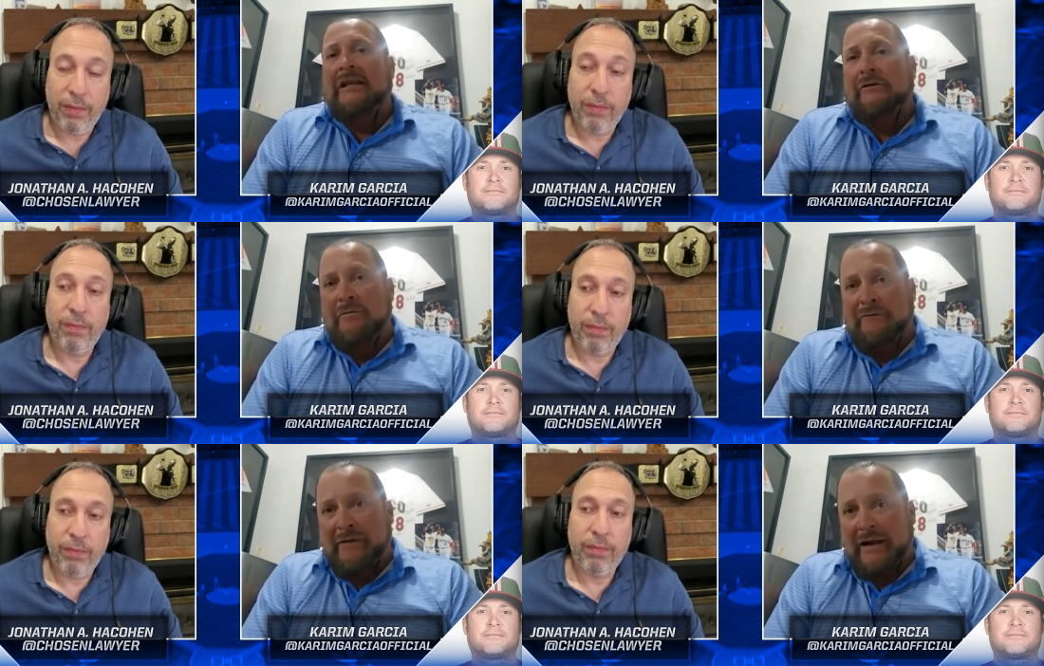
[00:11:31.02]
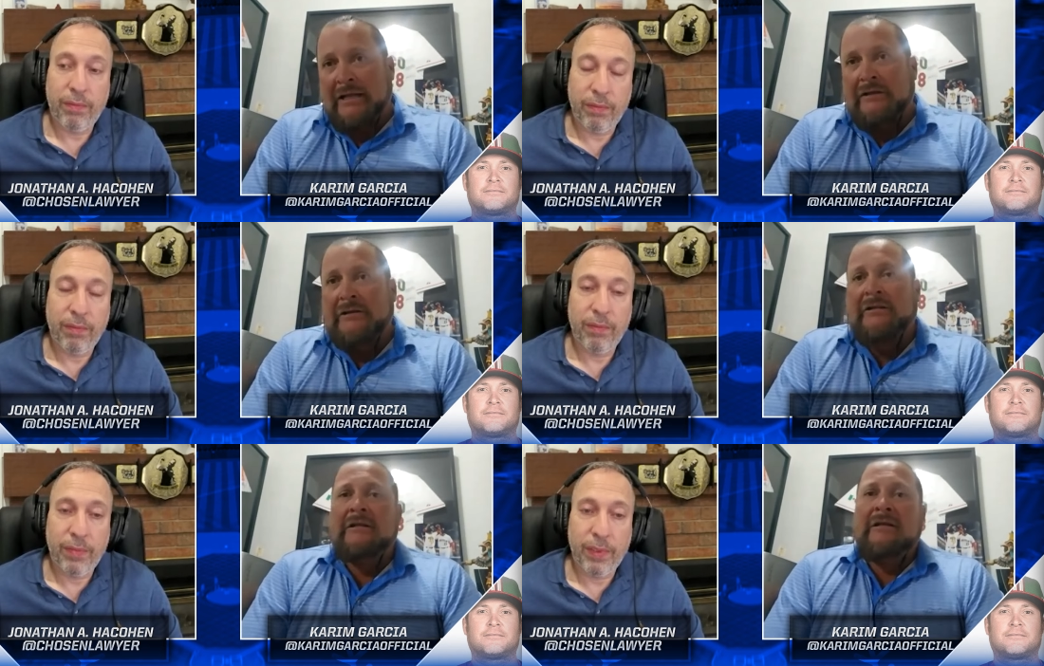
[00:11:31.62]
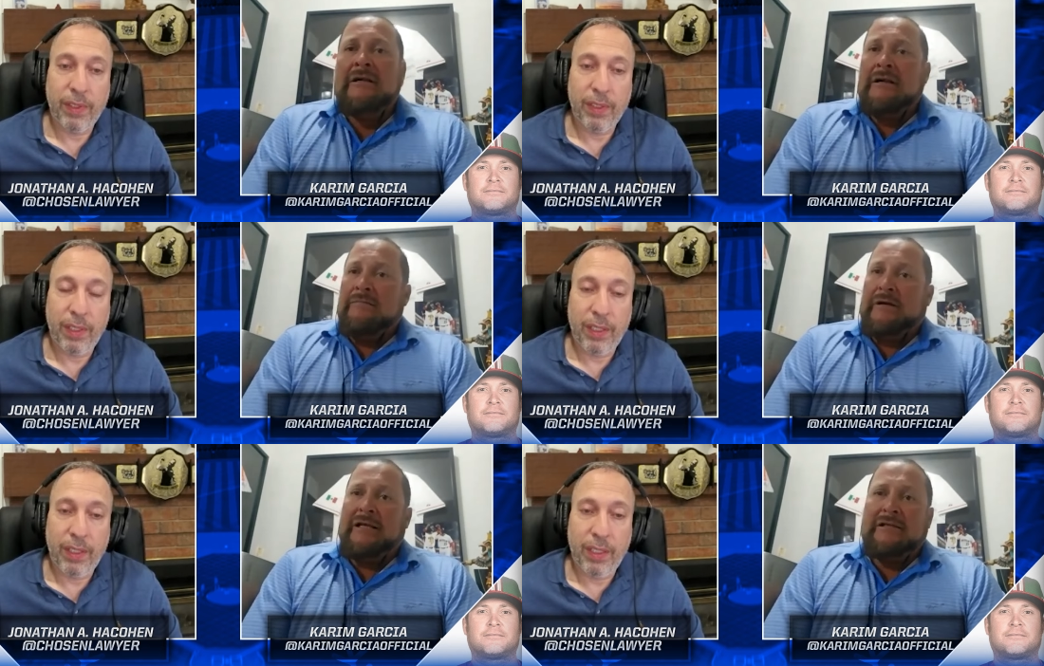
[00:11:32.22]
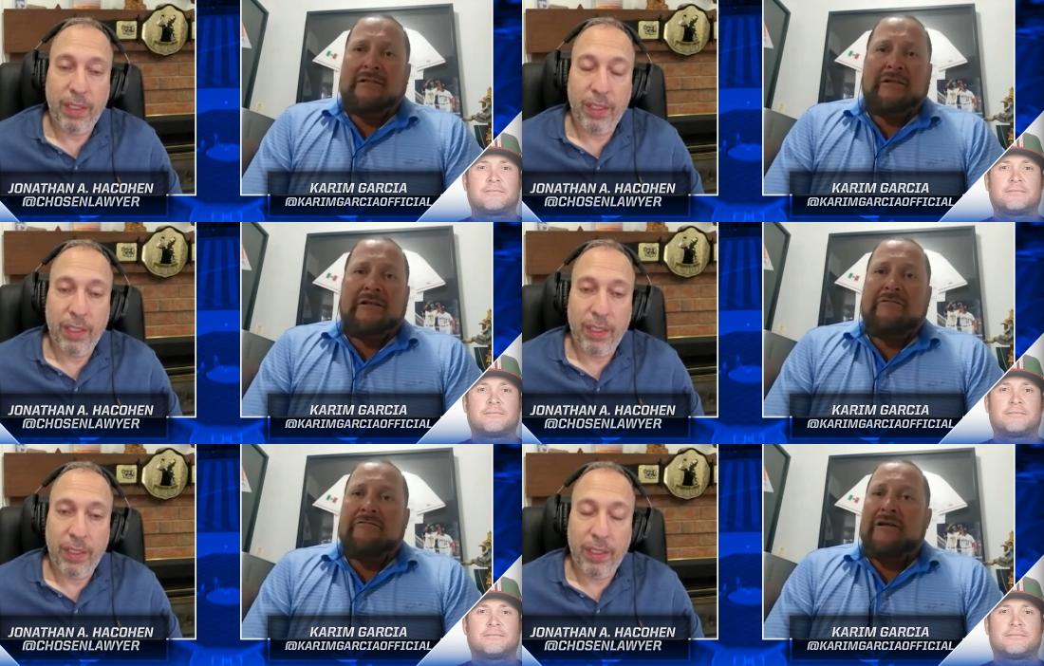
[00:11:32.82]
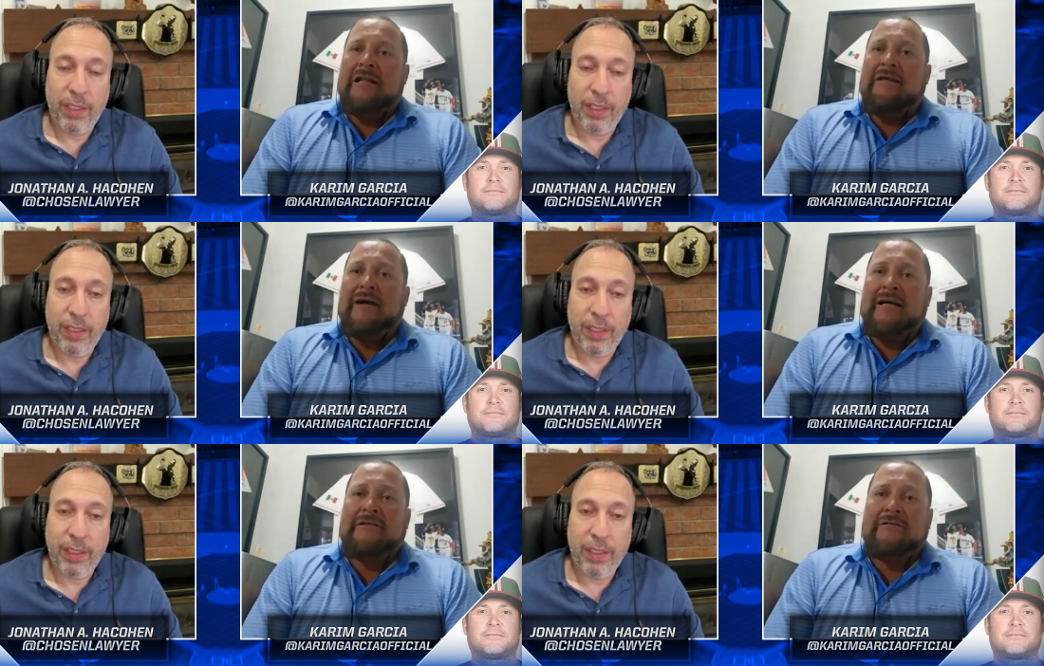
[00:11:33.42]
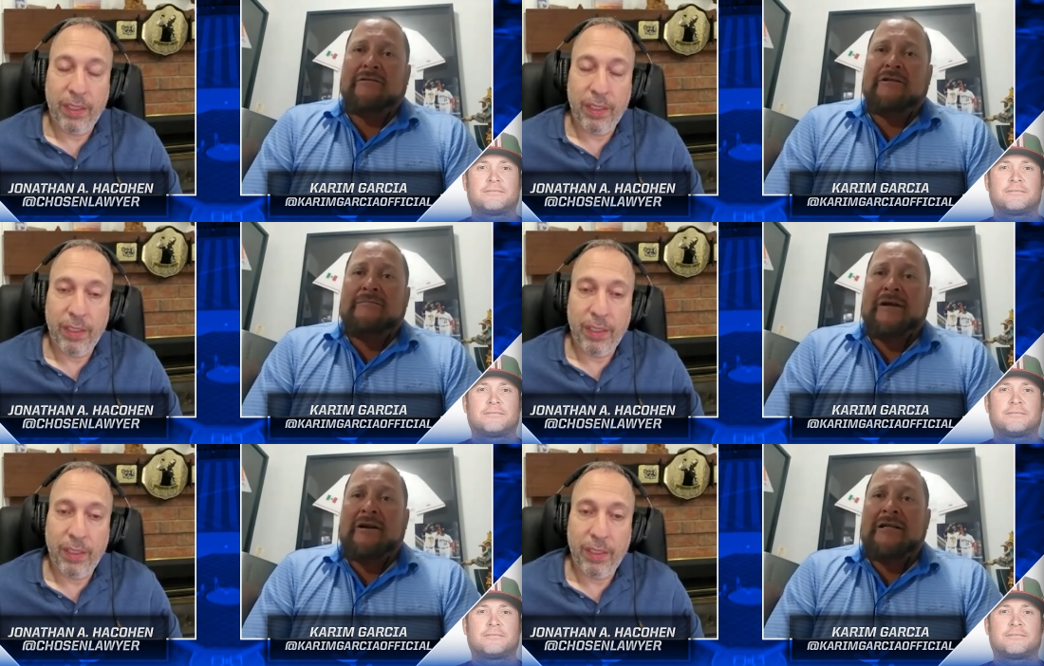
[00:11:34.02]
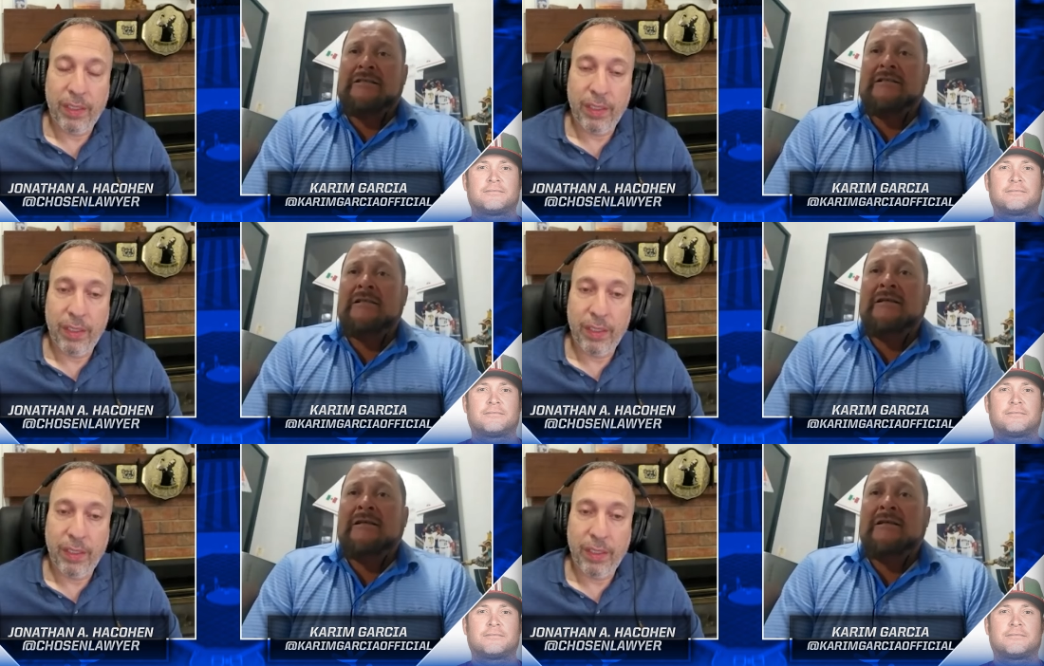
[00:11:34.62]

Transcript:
Speaker 1: they're over 500, but they started really bad. So the Marlins.